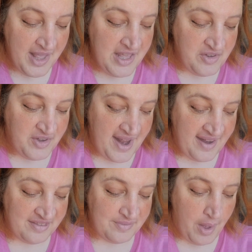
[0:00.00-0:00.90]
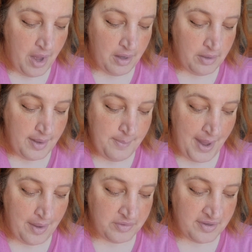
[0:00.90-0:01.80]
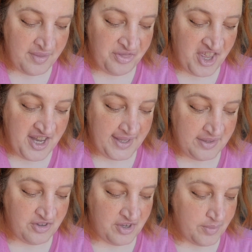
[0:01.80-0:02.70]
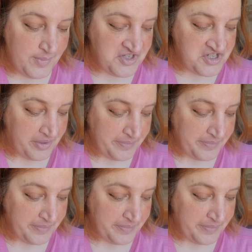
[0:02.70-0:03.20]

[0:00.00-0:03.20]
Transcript: you can add a small amount of thinning to your mixture.